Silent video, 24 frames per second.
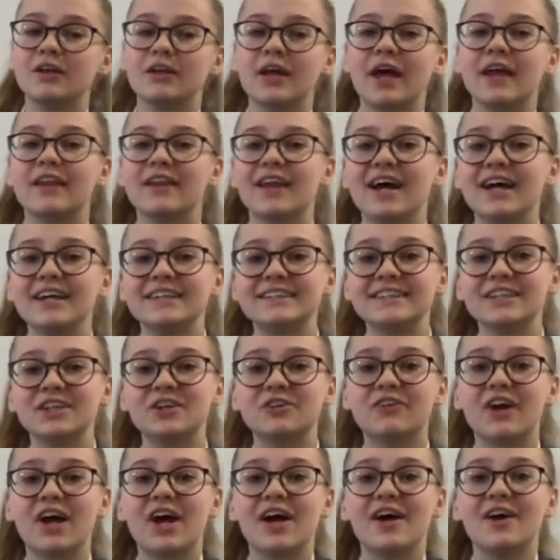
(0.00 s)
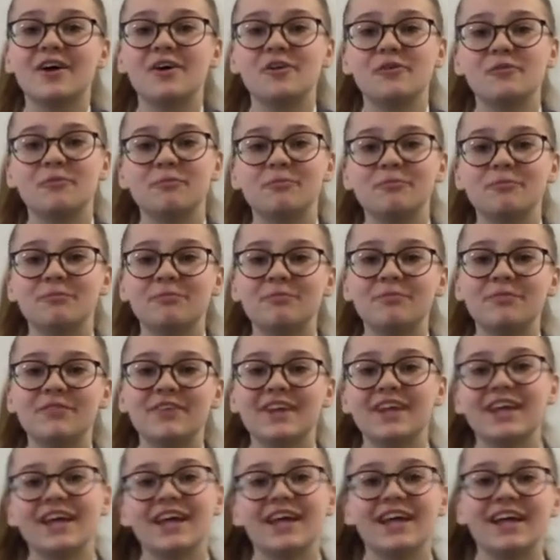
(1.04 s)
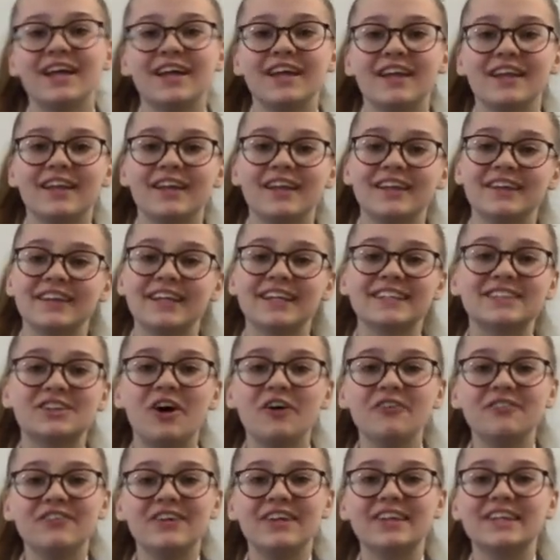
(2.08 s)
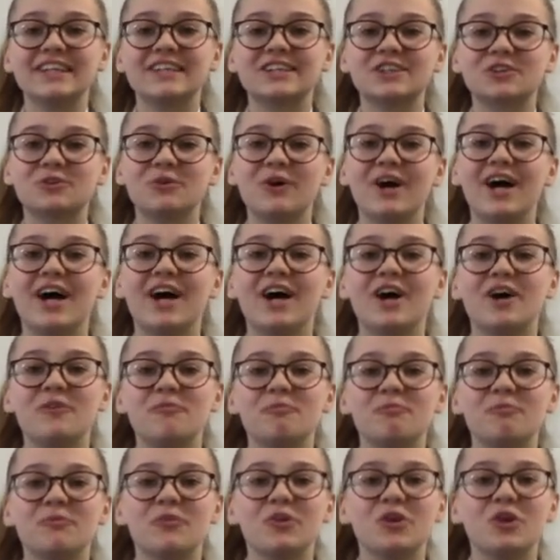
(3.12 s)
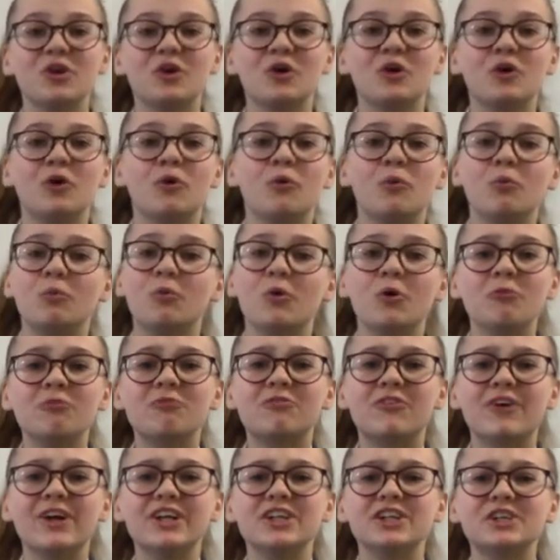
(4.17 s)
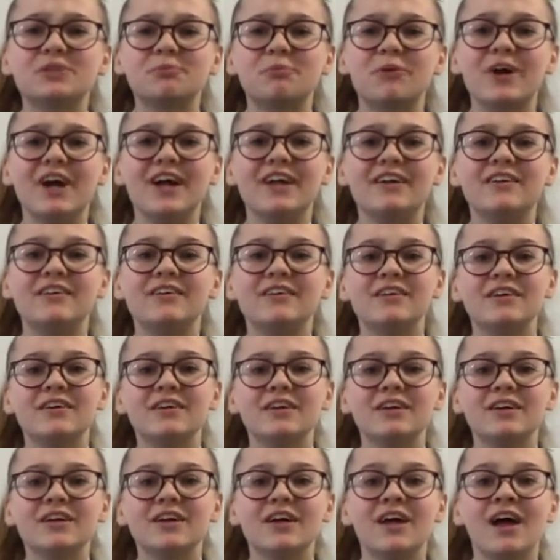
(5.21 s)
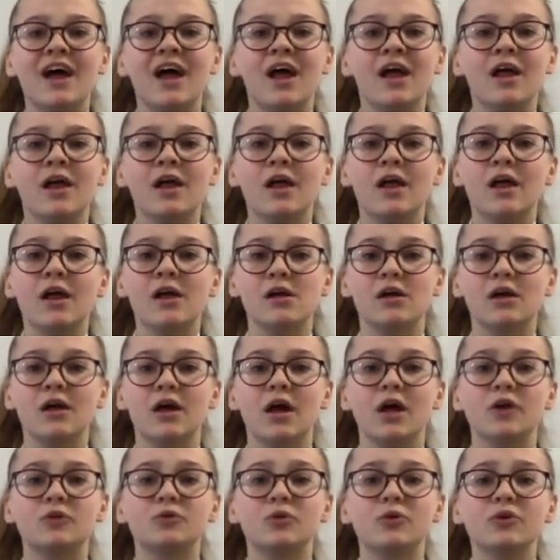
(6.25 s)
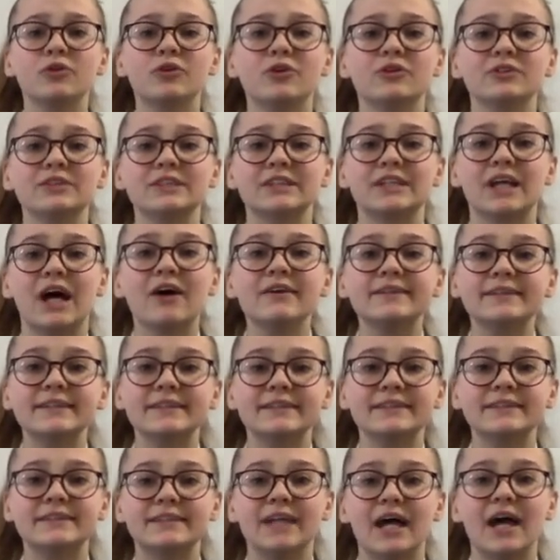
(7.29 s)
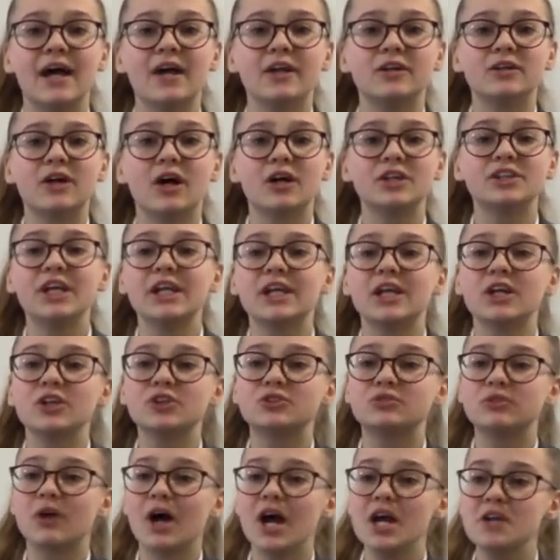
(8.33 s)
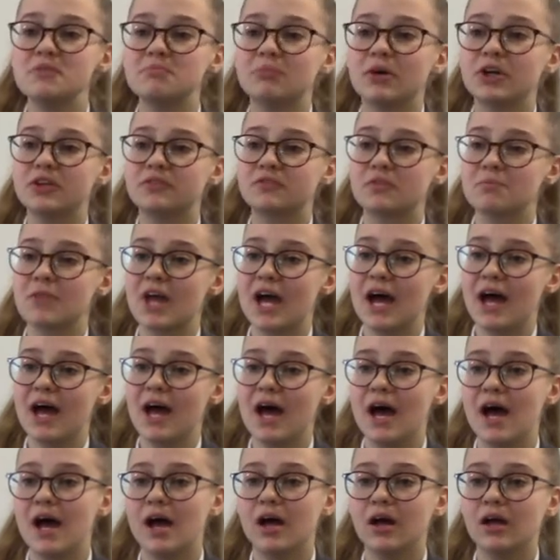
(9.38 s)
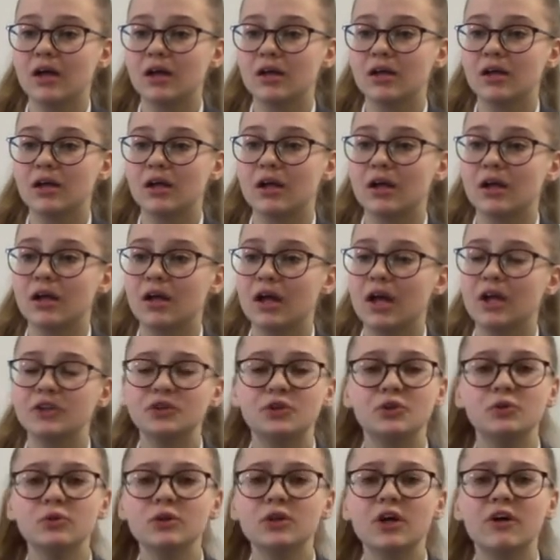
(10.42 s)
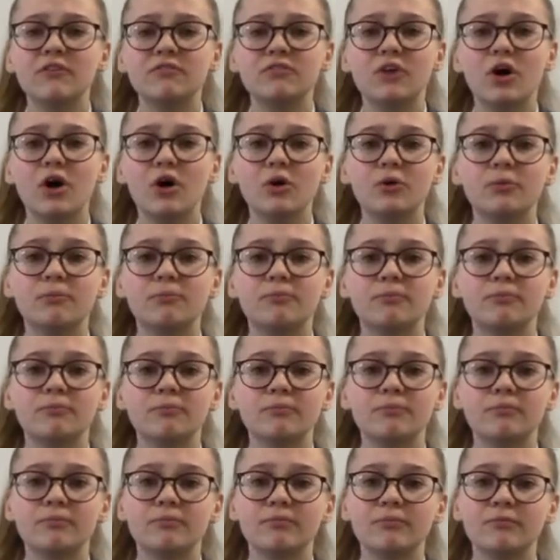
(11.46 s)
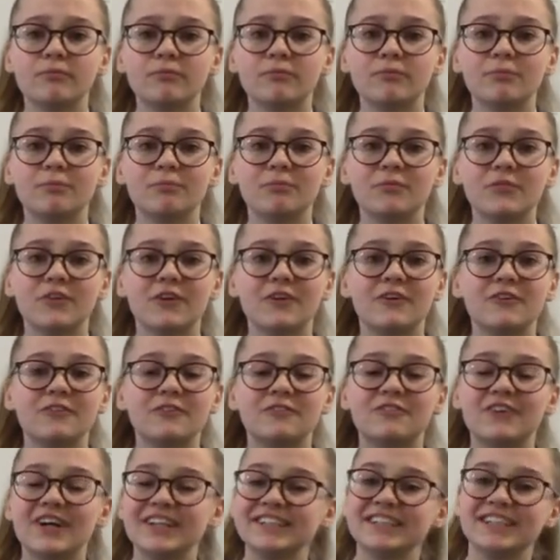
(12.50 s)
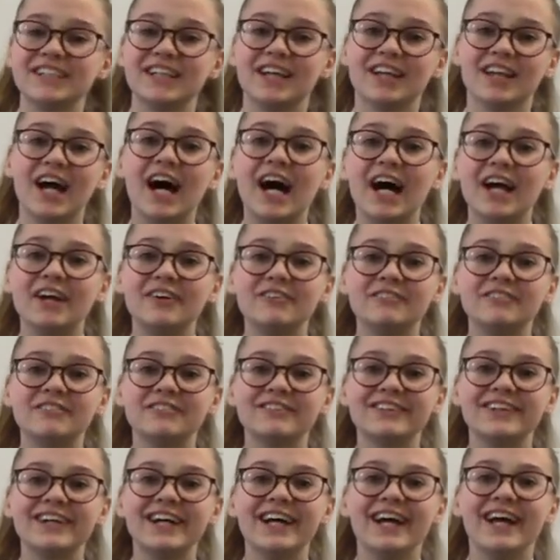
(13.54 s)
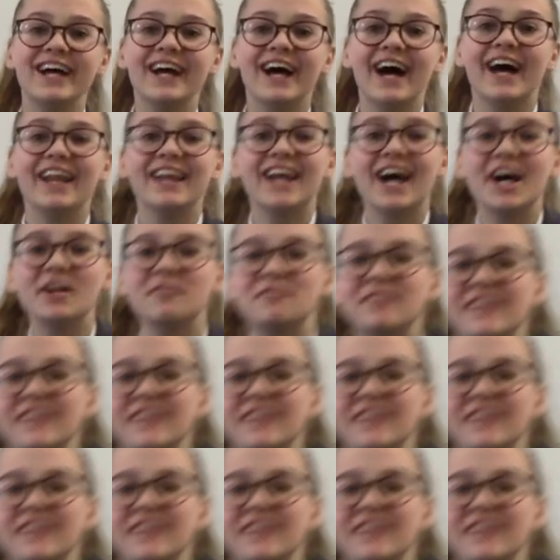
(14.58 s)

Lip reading: and light a cigarette. There's coffee in the square, warm French bread, and all those staffs instead are shaking dried mud from their hair and queuing up for home. Freshly alive, a lad